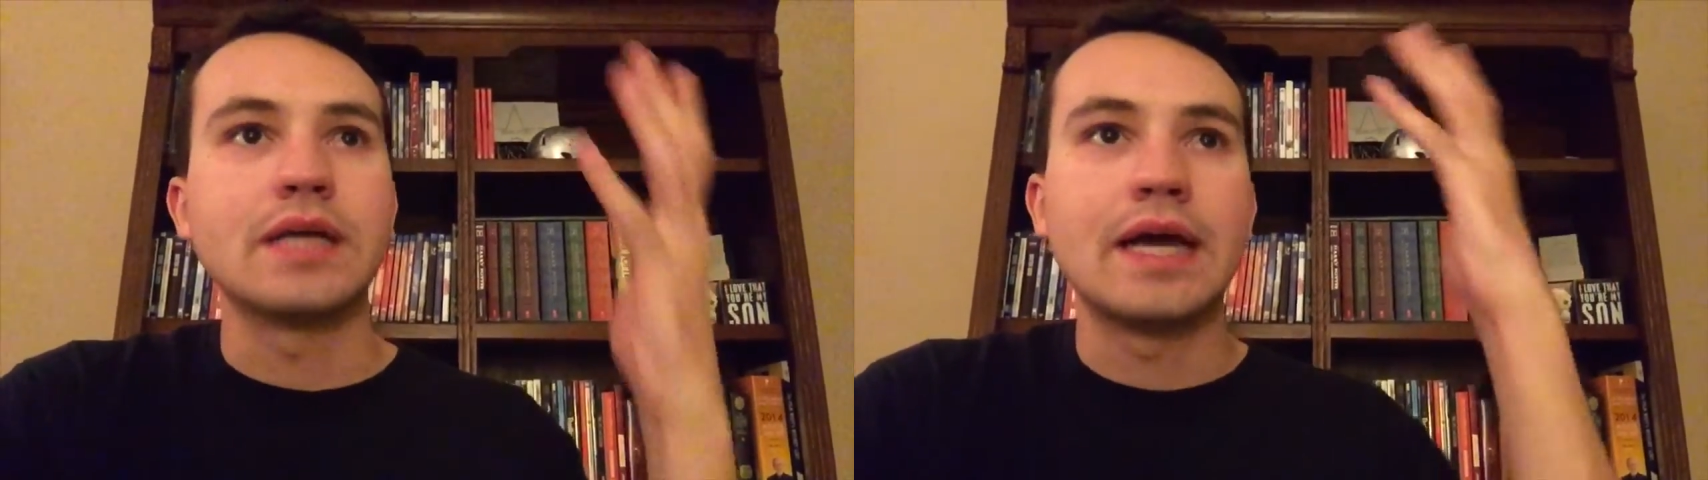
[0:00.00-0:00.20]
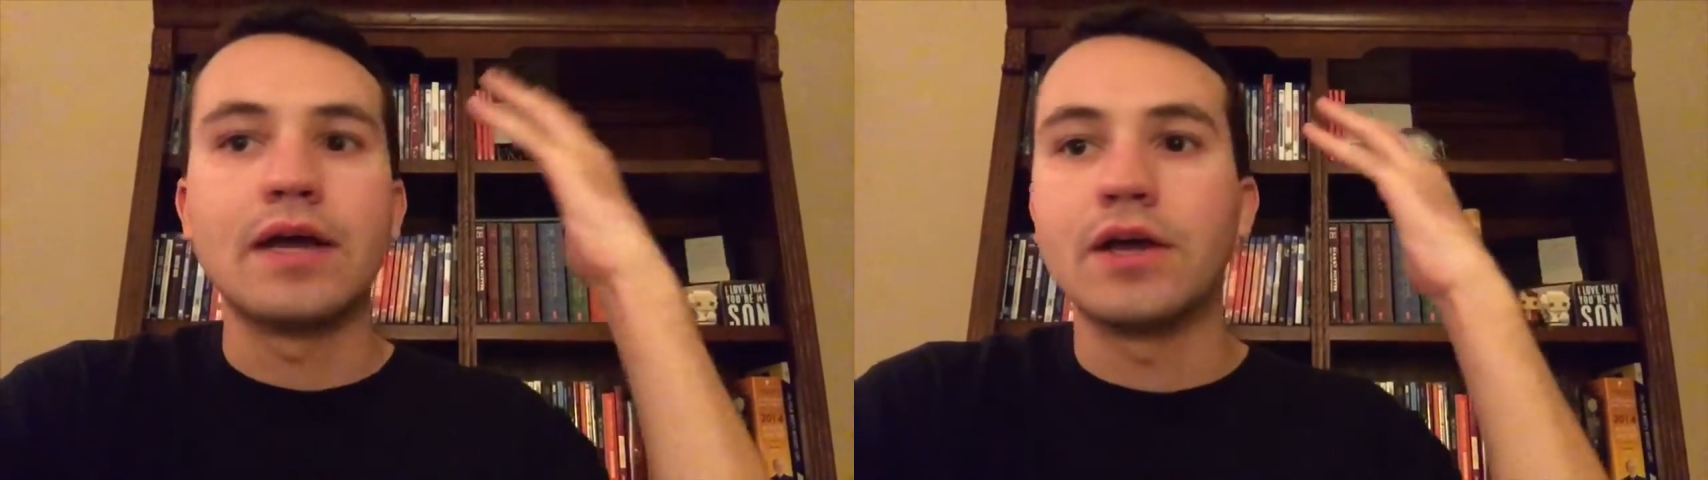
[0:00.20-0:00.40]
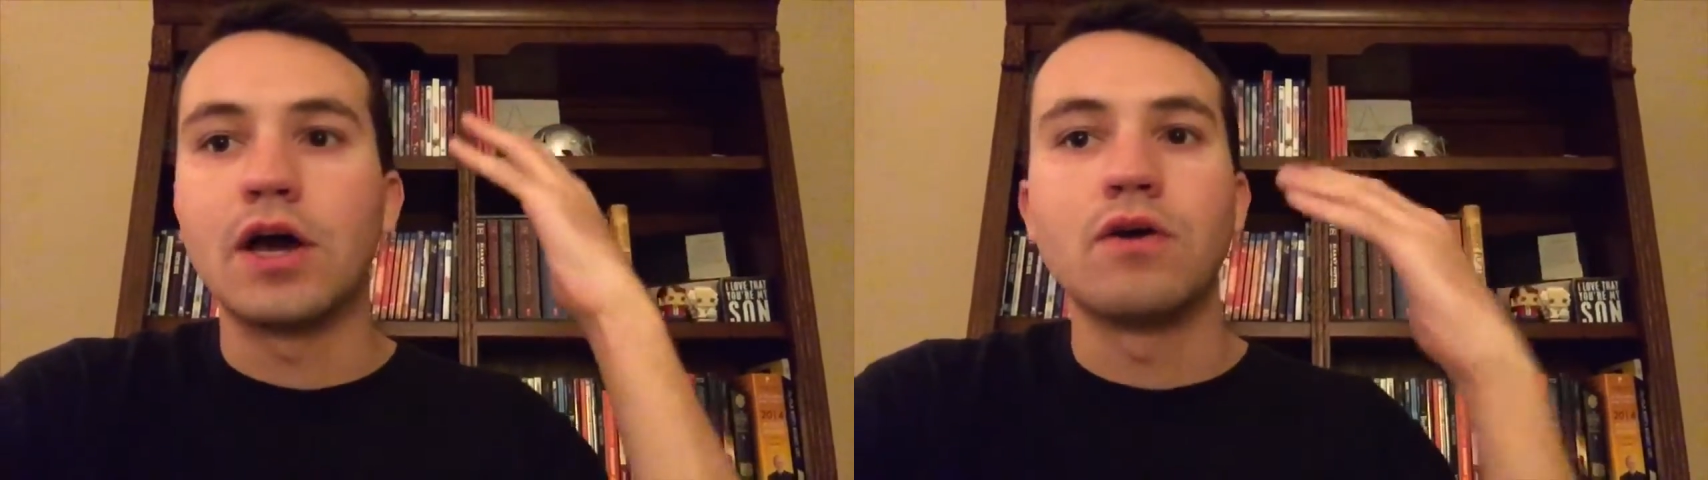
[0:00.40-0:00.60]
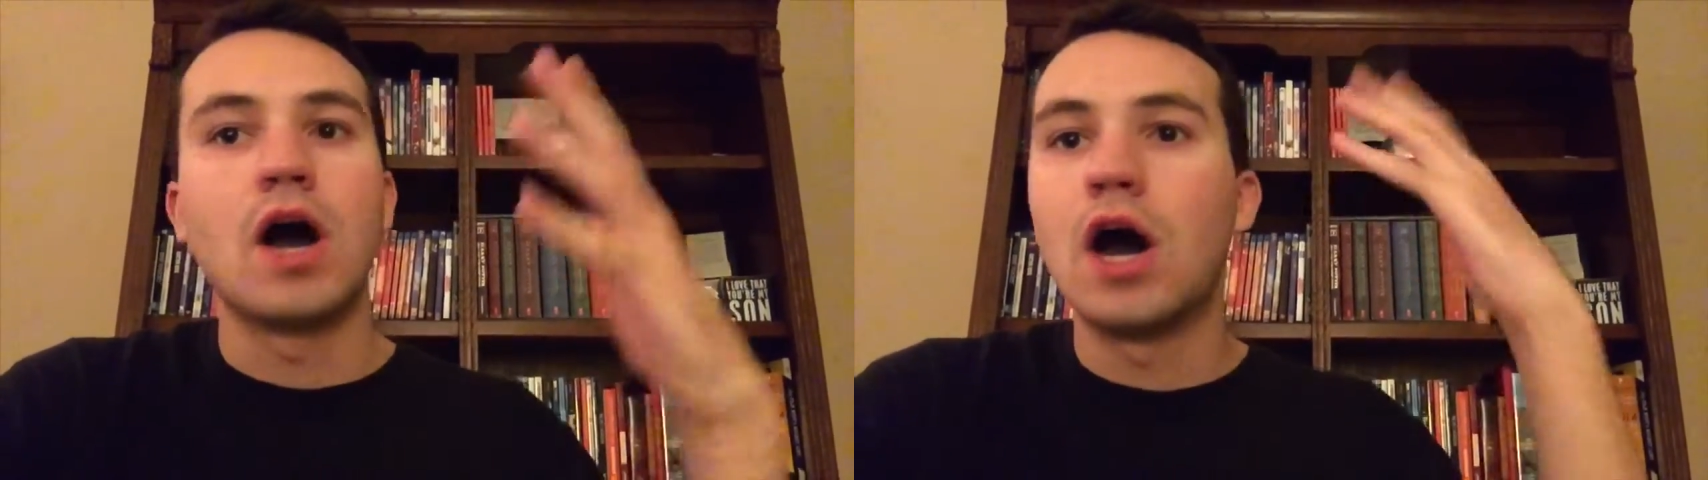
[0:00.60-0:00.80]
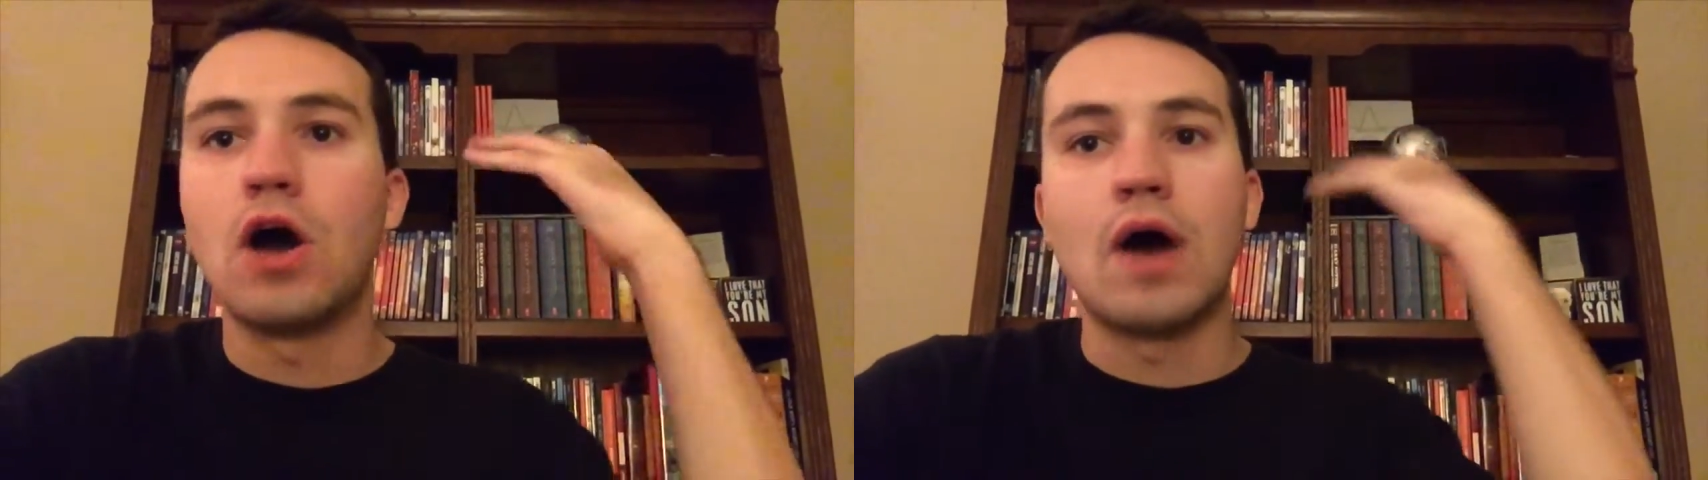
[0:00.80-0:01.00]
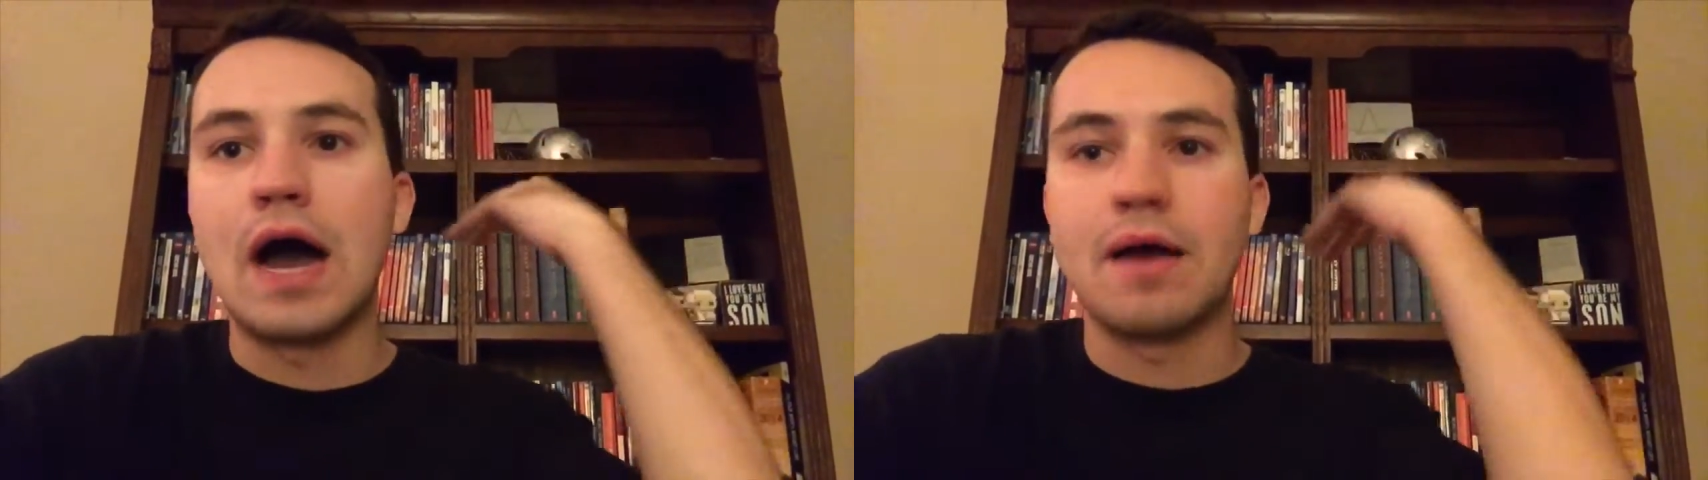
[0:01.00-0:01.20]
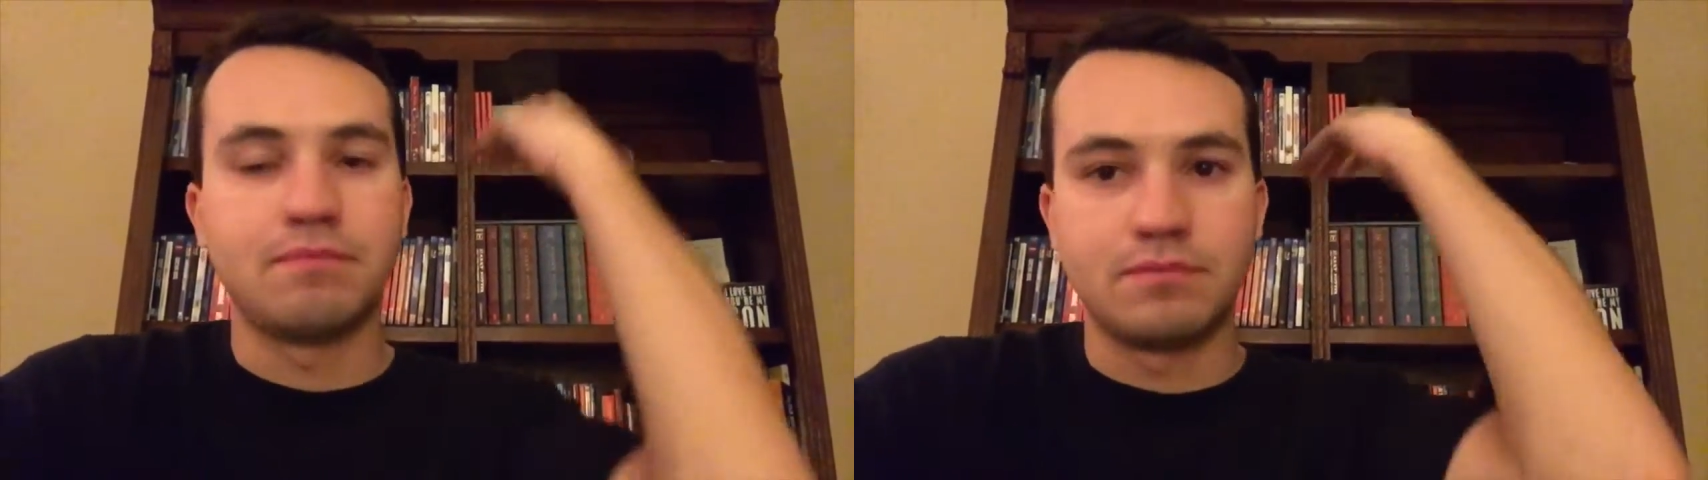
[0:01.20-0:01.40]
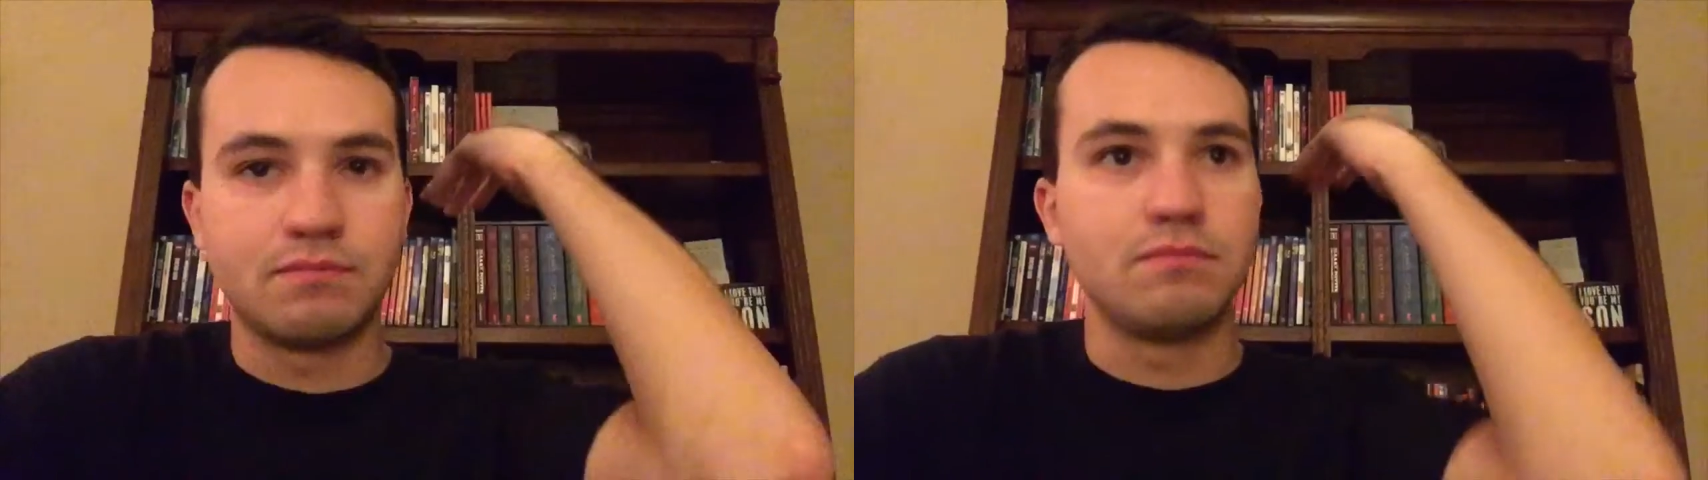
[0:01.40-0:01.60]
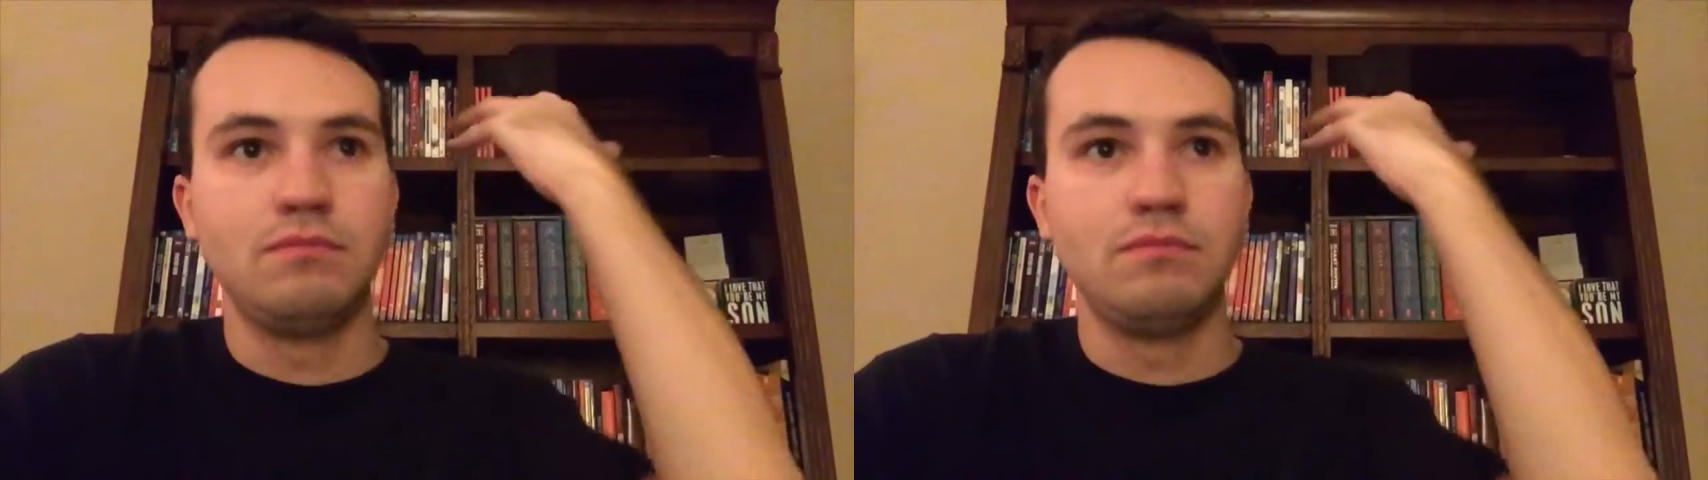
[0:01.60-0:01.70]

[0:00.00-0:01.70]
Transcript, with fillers: day and go, "Oh, I'm